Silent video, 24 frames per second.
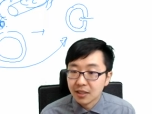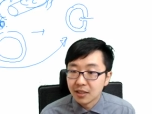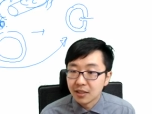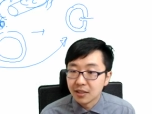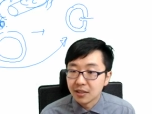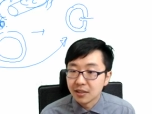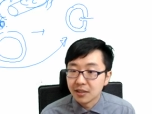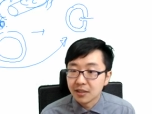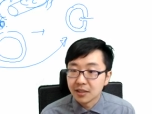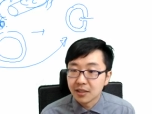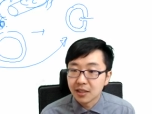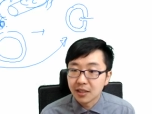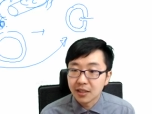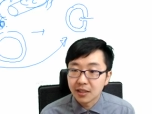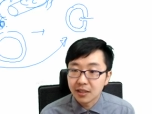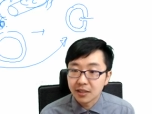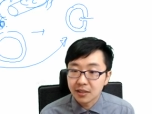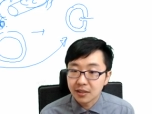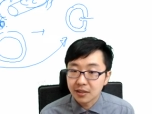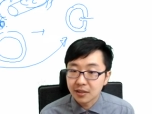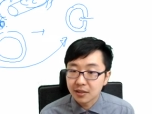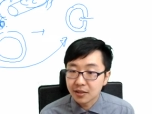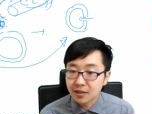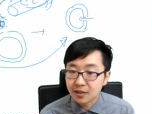and then
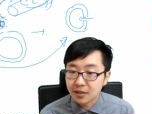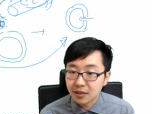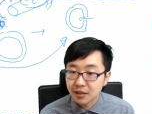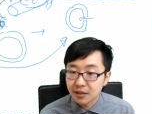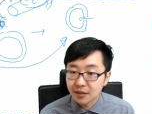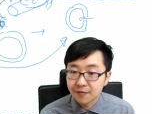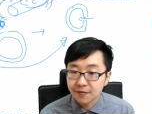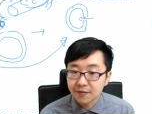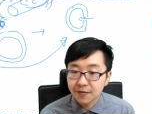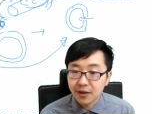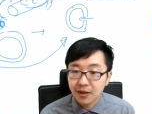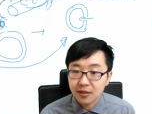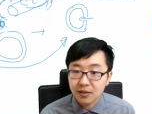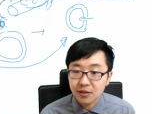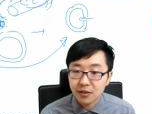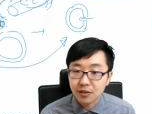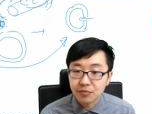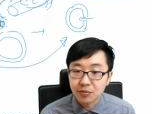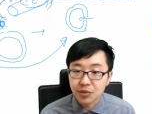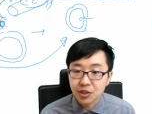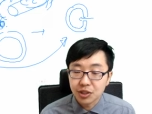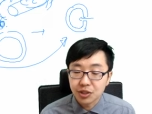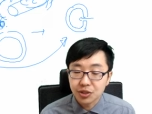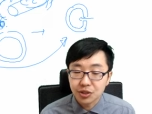the effect
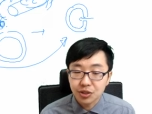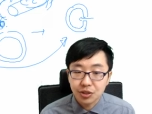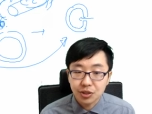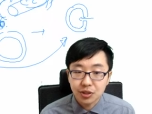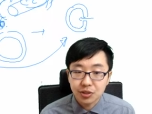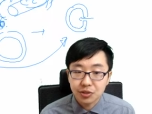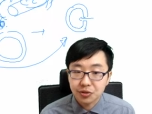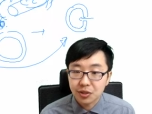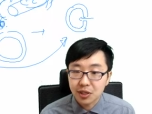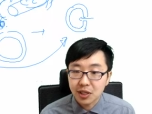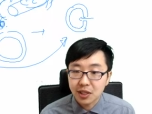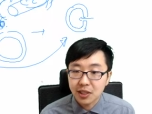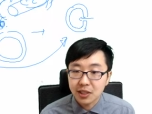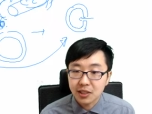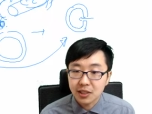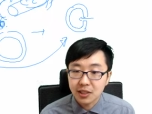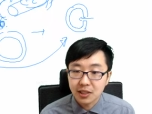of the shear stress,